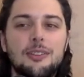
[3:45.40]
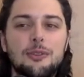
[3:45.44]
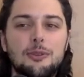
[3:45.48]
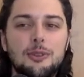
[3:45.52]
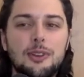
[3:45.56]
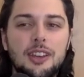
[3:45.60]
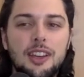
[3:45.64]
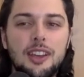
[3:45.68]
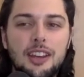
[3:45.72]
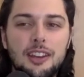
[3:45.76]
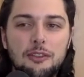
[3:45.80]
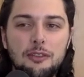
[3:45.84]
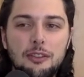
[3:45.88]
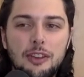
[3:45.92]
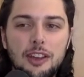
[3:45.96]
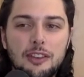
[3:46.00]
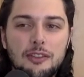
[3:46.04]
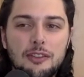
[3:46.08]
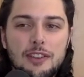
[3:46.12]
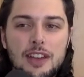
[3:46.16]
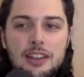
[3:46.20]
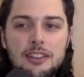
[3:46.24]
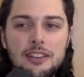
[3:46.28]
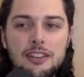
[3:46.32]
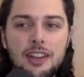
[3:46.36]
we kind of like
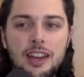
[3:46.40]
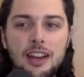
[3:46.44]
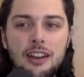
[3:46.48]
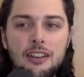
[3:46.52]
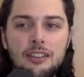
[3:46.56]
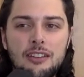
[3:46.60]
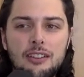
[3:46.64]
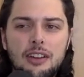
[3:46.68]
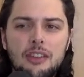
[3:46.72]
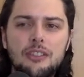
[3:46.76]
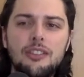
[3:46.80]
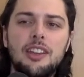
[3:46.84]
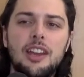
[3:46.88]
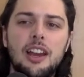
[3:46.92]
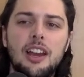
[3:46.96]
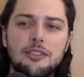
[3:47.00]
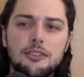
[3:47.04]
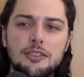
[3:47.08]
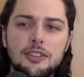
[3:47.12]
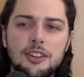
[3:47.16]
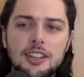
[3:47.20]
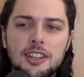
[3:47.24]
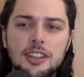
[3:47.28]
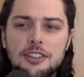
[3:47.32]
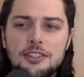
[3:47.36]
found out, oh, the
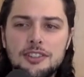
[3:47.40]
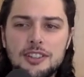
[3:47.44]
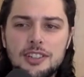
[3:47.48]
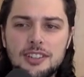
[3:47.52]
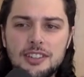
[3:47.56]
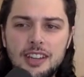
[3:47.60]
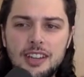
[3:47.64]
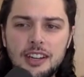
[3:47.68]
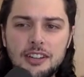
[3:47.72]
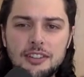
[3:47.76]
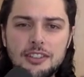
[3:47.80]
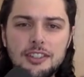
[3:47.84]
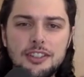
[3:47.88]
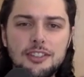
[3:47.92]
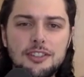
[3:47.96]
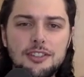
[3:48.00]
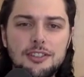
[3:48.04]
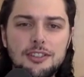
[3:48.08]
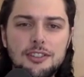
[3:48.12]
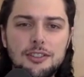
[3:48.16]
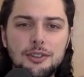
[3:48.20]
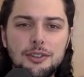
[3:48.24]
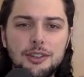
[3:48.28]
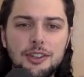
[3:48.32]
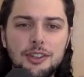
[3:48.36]
outdoor industry is actually
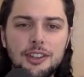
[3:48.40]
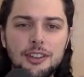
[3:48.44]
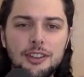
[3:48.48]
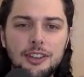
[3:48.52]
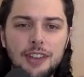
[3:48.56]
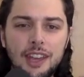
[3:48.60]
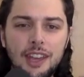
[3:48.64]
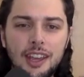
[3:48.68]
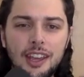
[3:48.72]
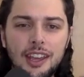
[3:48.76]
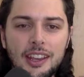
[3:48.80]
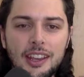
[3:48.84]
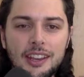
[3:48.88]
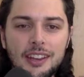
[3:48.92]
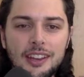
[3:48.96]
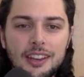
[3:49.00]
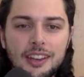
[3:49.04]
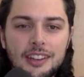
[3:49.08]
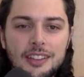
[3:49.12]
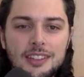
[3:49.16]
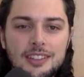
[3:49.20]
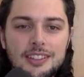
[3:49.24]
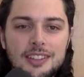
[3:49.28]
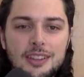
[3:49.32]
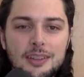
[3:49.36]
doing okay,
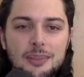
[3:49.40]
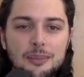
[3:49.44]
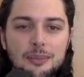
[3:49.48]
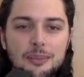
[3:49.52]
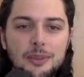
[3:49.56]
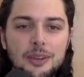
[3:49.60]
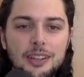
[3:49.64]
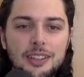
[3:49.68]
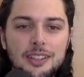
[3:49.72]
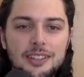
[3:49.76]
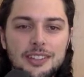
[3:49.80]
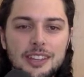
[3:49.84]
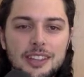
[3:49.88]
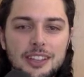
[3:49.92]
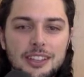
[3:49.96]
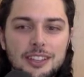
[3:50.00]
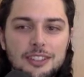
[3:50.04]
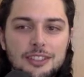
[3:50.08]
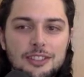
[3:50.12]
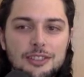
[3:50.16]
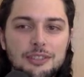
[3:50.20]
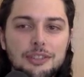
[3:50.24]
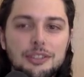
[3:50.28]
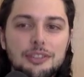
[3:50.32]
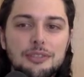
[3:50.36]
and in some ways, like
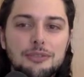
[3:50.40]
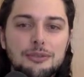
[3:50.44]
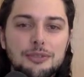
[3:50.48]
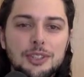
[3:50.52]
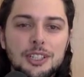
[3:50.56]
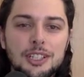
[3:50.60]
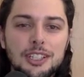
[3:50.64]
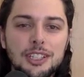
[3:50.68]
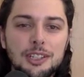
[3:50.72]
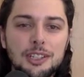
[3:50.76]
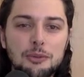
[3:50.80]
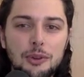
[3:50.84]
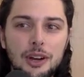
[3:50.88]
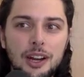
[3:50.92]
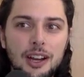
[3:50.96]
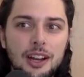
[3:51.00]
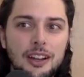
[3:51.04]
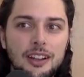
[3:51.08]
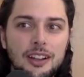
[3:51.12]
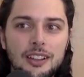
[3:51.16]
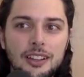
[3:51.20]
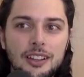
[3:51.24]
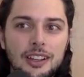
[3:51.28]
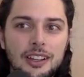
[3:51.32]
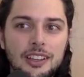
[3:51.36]
doing really
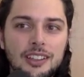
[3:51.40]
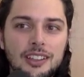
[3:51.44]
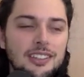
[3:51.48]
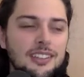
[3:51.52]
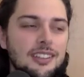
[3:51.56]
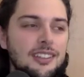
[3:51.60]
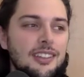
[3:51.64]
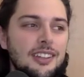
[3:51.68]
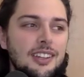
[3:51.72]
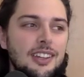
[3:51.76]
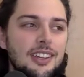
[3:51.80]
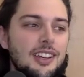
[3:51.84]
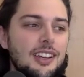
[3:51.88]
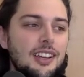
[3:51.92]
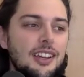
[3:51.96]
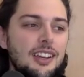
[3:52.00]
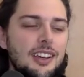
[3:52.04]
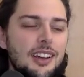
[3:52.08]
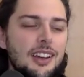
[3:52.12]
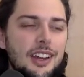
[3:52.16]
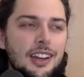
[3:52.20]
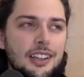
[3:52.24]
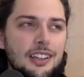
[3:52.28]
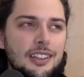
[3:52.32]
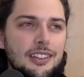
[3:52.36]
well. Like
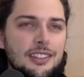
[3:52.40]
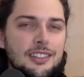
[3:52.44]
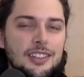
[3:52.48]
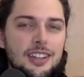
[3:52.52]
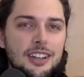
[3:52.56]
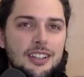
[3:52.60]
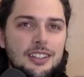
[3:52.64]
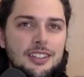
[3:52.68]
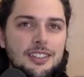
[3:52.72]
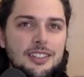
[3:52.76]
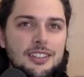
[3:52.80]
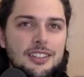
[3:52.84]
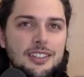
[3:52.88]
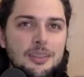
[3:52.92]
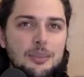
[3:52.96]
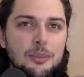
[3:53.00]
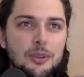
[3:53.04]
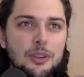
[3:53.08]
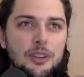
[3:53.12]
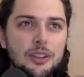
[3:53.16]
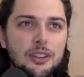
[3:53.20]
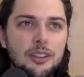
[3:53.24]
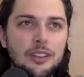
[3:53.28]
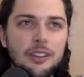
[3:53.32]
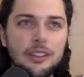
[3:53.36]
I talked to
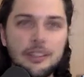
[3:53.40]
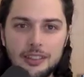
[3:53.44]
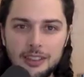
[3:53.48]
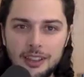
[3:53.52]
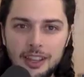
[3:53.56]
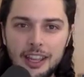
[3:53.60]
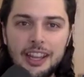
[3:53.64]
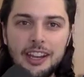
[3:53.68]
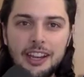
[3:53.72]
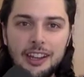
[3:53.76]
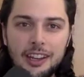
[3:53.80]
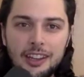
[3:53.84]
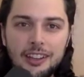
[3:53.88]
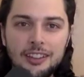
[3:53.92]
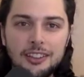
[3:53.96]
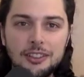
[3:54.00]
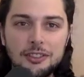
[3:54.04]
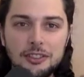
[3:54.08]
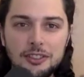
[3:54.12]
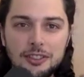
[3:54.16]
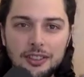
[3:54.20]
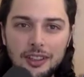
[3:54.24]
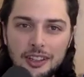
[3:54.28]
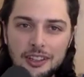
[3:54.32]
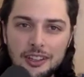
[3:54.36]
someone like Lena,
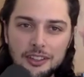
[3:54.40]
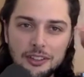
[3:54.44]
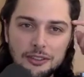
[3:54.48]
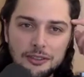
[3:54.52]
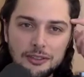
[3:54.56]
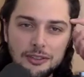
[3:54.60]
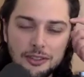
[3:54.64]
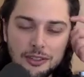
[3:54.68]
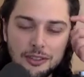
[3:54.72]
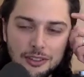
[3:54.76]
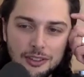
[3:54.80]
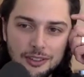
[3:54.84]
who I know